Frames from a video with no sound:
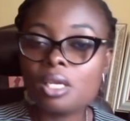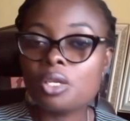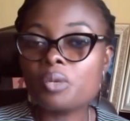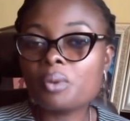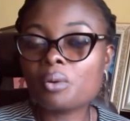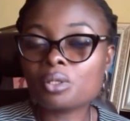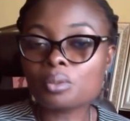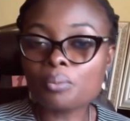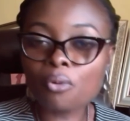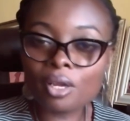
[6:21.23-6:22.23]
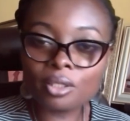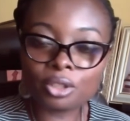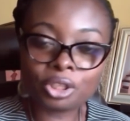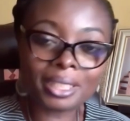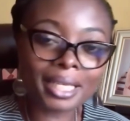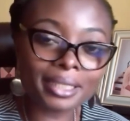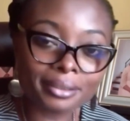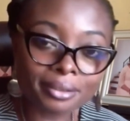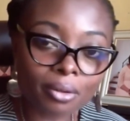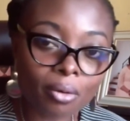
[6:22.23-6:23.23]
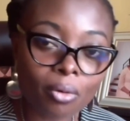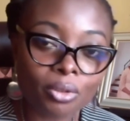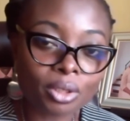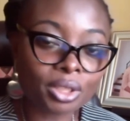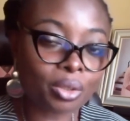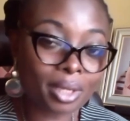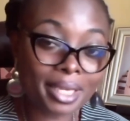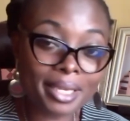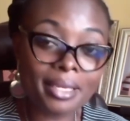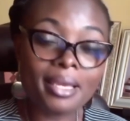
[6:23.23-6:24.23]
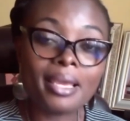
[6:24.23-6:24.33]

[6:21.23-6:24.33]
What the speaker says: you may want to boil your chicken or your turkey,